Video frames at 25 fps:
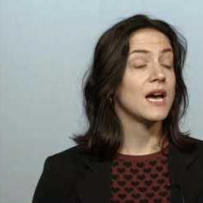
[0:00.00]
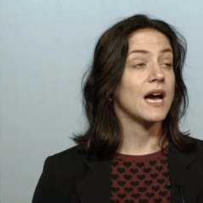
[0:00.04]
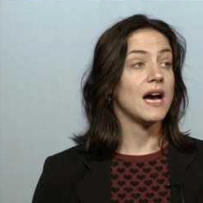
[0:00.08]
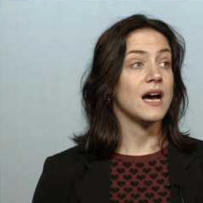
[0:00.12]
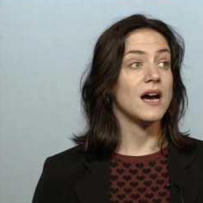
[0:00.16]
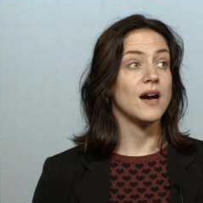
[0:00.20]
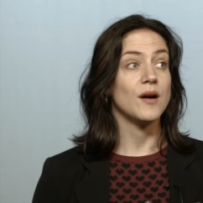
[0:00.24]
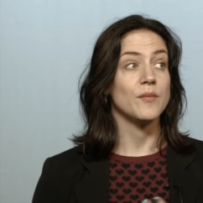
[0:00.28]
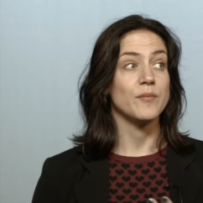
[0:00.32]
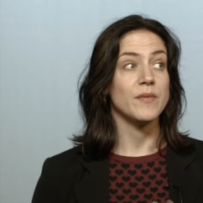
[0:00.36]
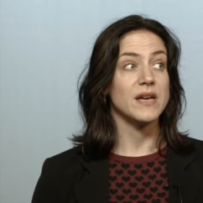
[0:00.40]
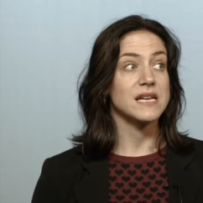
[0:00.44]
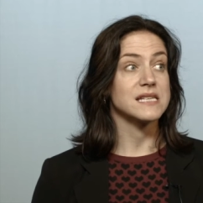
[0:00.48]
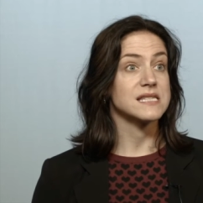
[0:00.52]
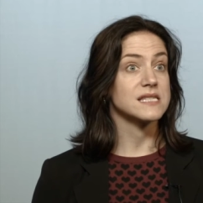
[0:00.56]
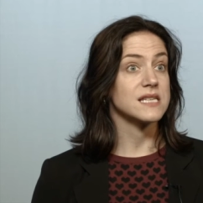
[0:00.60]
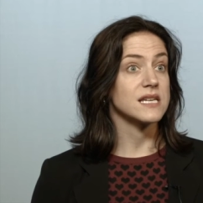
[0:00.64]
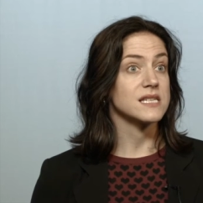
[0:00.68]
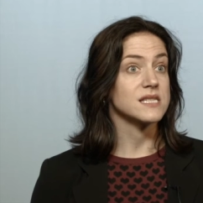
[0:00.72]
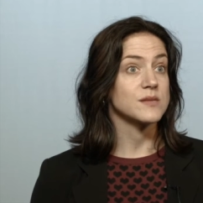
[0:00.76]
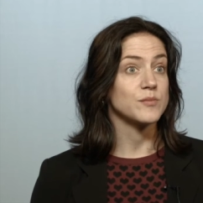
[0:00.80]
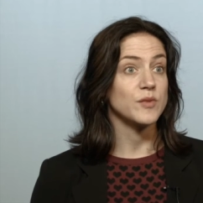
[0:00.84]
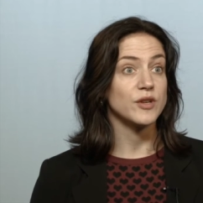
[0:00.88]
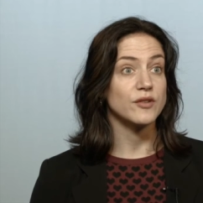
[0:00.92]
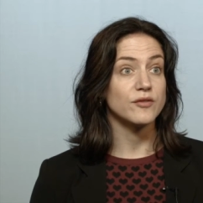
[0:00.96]
um,
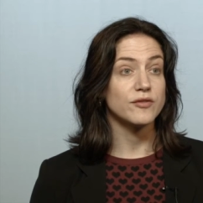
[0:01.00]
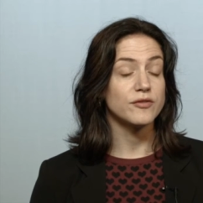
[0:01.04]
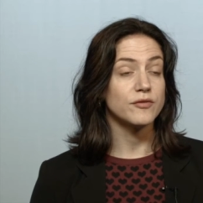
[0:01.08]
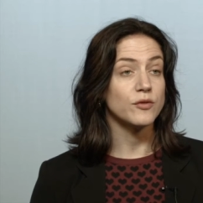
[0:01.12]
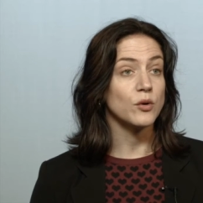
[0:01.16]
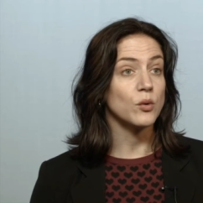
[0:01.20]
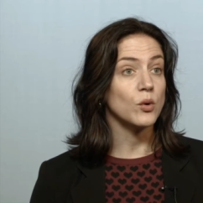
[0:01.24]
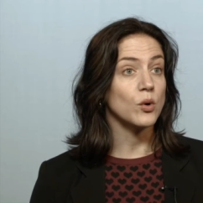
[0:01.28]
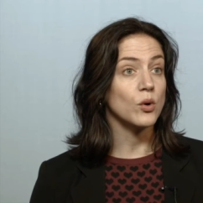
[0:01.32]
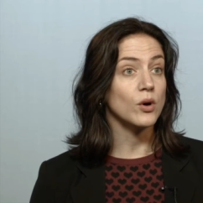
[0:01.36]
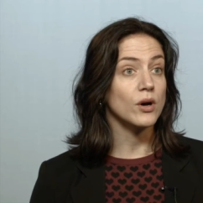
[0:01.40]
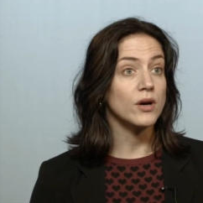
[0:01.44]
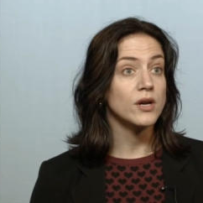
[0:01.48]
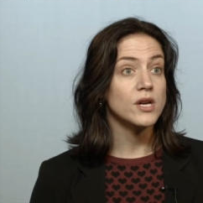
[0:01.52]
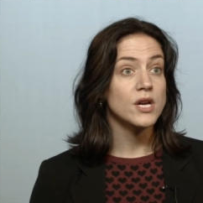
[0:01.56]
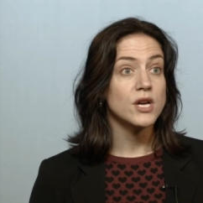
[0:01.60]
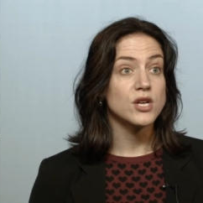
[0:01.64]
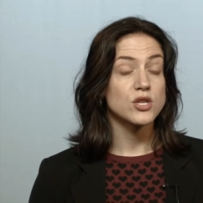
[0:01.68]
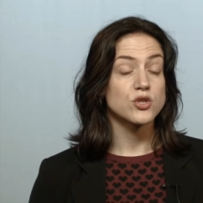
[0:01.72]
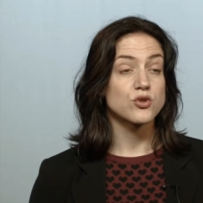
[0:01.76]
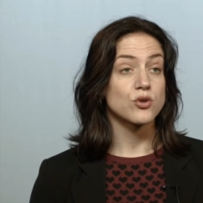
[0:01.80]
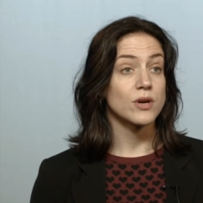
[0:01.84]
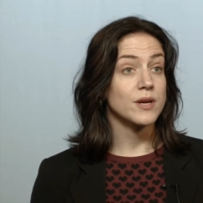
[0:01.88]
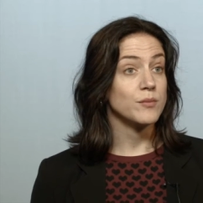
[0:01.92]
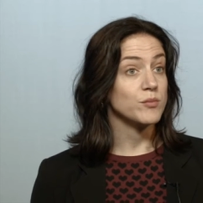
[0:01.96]
assessment for
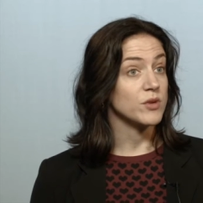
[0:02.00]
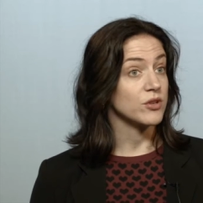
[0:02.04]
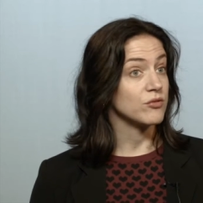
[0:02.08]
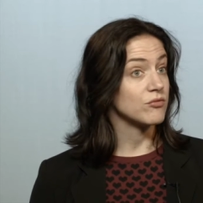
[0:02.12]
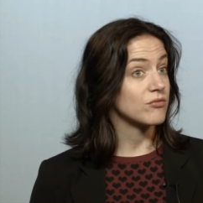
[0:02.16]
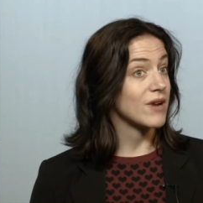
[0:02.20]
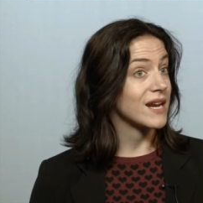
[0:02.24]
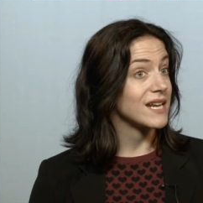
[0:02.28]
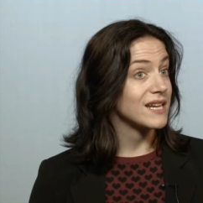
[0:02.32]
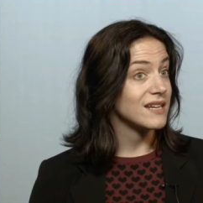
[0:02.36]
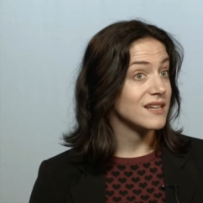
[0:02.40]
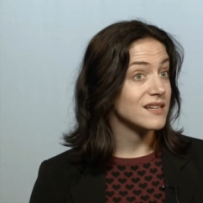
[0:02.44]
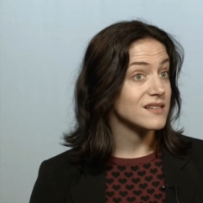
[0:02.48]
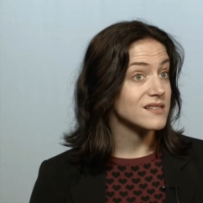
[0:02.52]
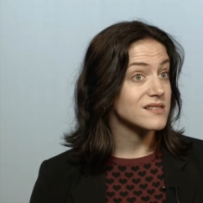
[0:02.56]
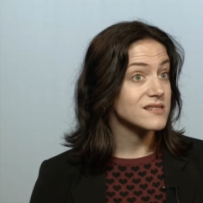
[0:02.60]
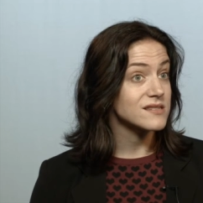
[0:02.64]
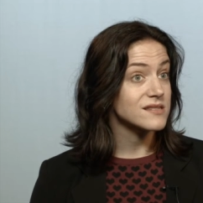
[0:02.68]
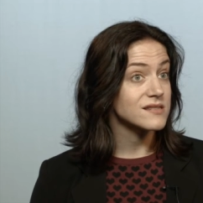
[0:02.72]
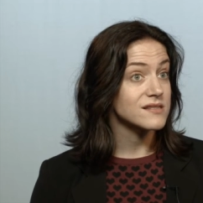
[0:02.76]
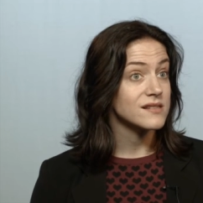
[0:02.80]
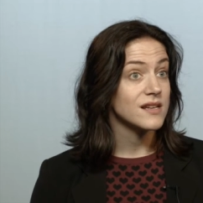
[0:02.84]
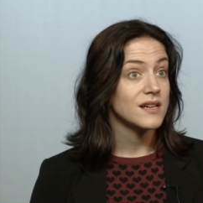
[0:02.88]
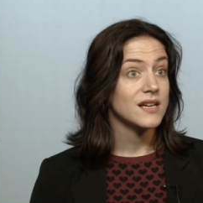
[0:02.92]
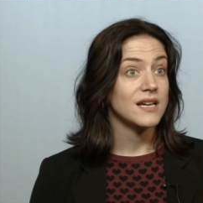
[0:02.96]
treatment
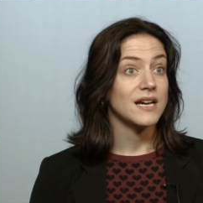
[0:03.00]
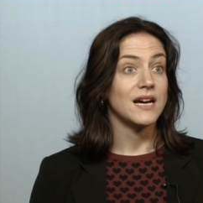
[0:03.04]
readiness.